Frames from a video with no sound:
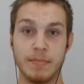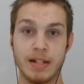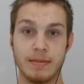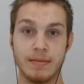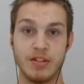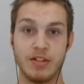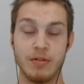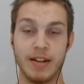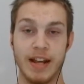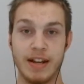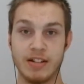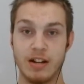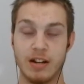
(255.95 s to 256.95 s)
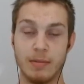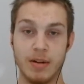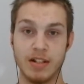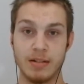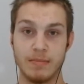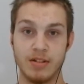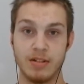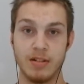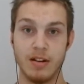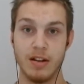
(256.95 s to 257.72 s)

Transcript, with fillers: Muslims to do against non Muslims.